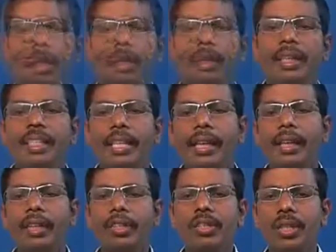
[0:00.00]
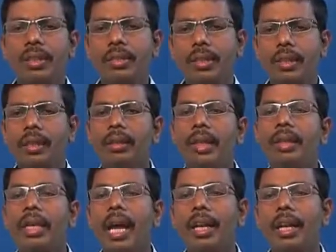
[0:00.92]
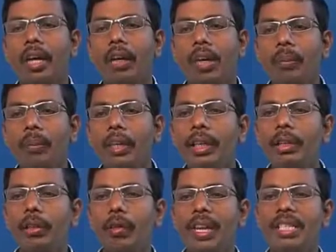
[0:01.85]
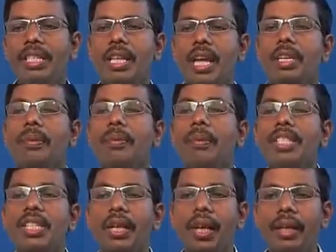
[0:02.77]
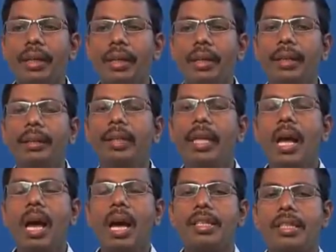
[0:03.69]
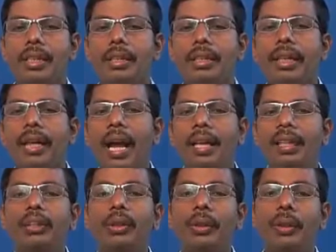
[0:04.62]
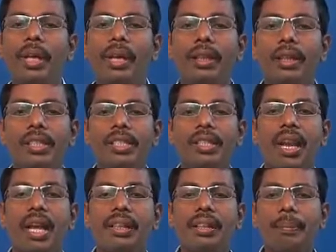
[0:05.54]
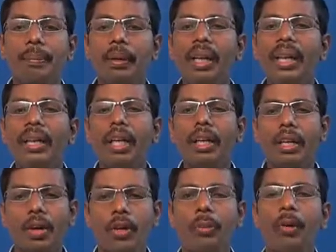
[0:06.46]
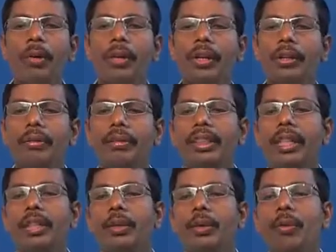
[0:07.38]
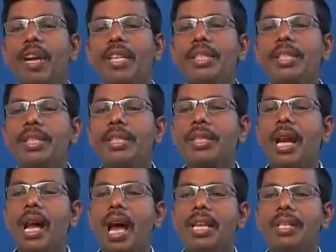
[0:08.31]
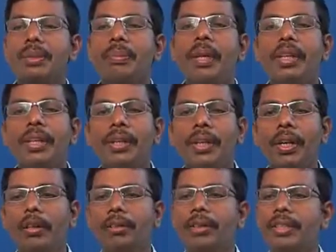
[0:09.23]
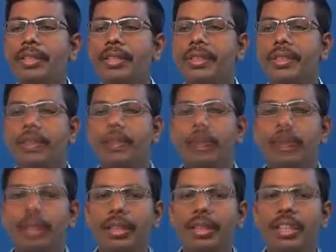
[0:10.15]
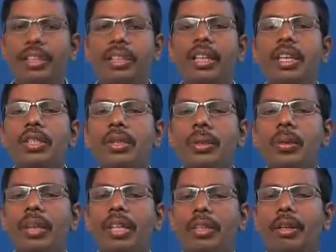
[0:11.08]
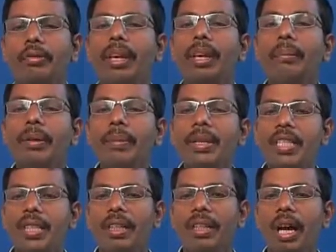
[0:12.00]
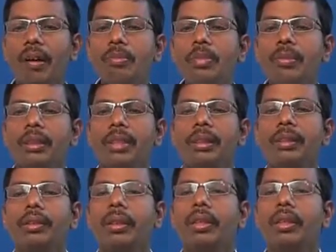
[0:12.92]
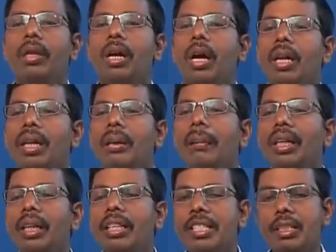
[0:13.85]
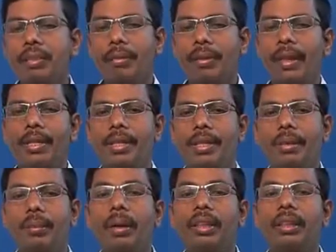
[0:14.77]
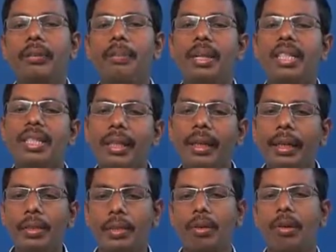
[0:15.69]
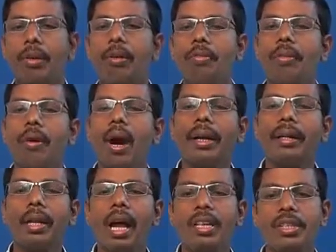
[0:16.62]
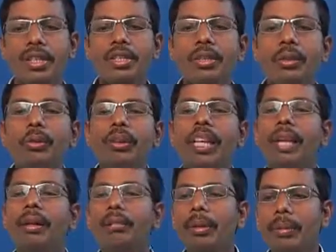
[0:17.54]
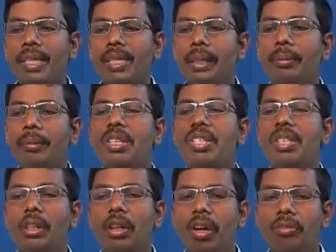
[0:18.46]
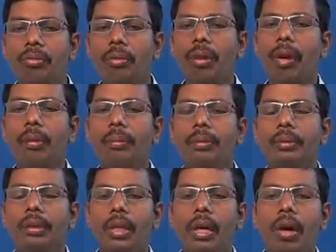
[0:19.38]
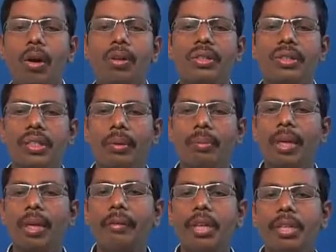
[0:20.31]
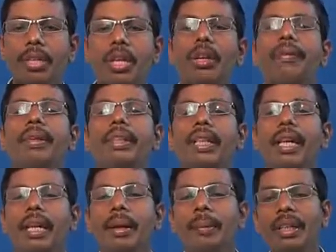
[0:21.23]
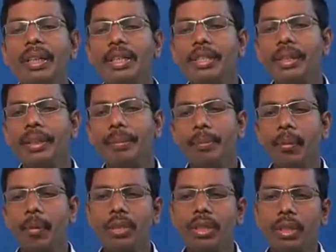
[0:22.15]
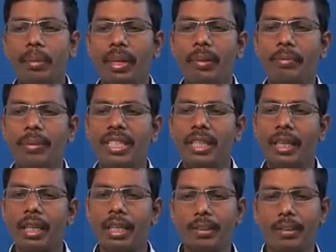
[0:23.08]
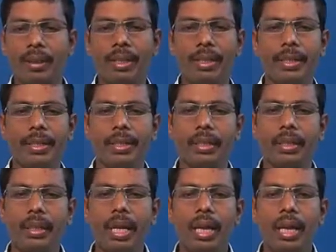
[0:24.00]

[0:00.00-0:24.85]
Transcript: Designing a structure that can accommodate twice as much content as it can today is like a building an armory with a twice as many drawers. The digital storage of information comes with a limitless space, but the presentation of and access to the information must conform on some levels with the limitation imposed by physical space.